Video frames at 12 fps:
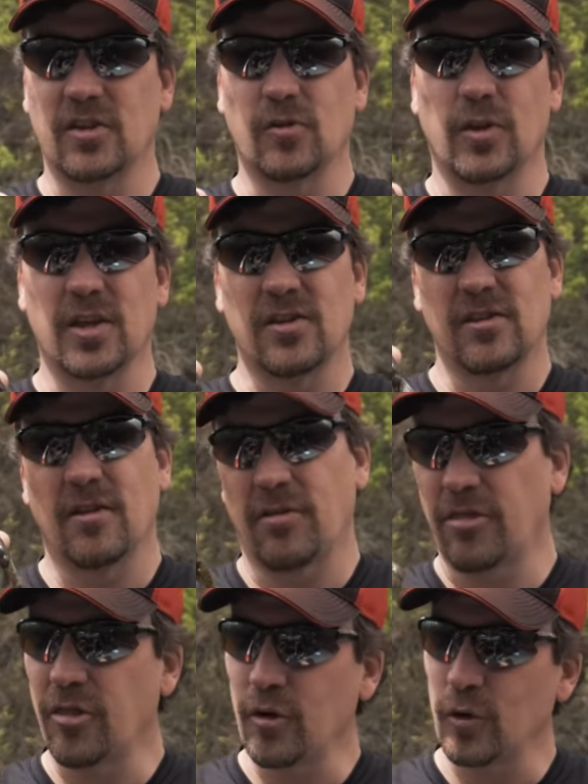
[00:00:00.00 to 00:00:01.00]
So this is the
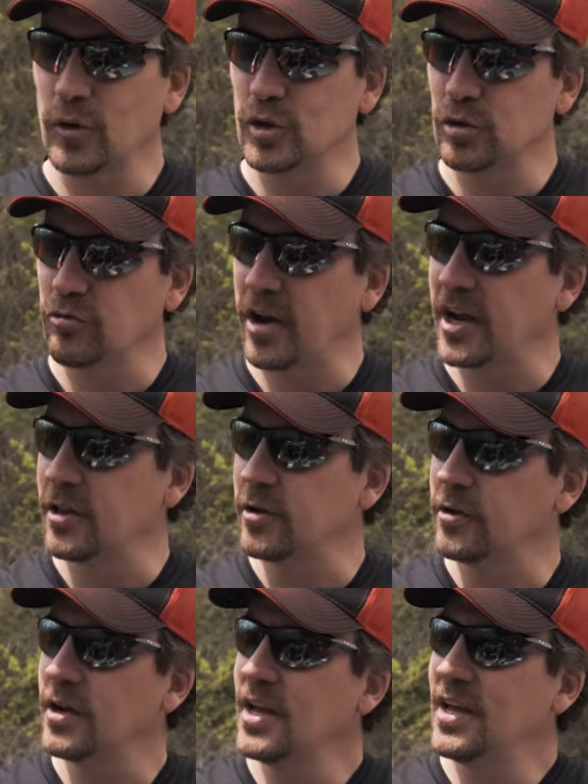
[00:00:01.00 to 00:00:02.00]
third
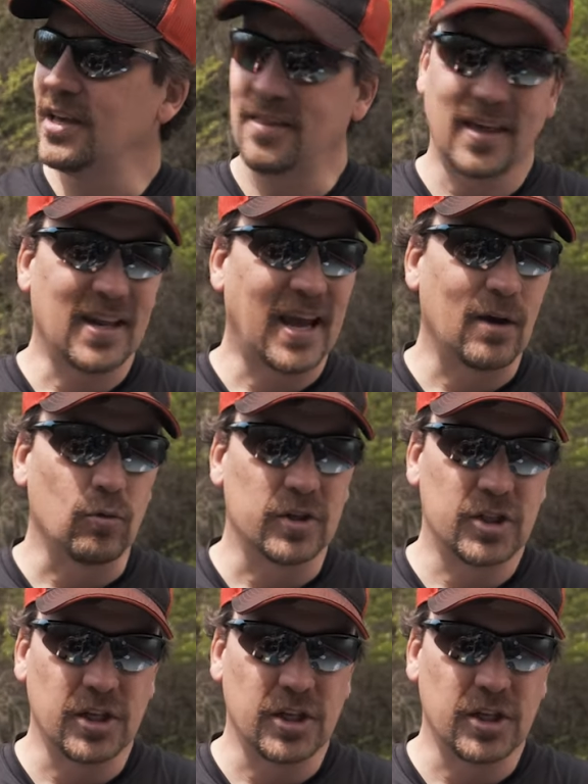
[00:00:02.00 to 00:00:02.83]
trailer that I would